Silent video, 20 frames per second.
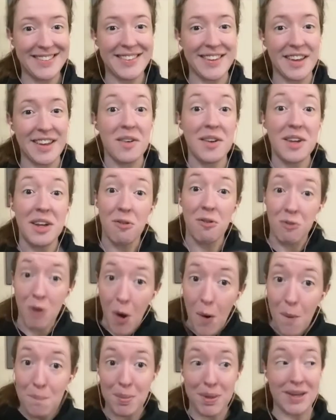So
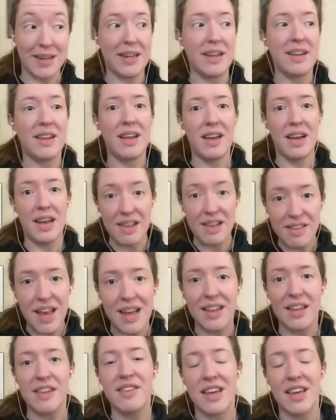Europa is
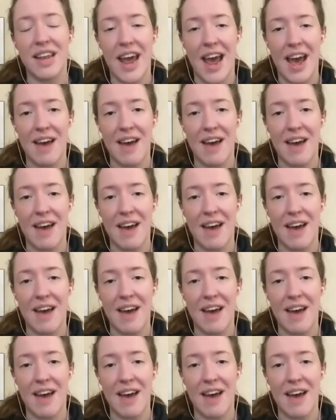at least gonna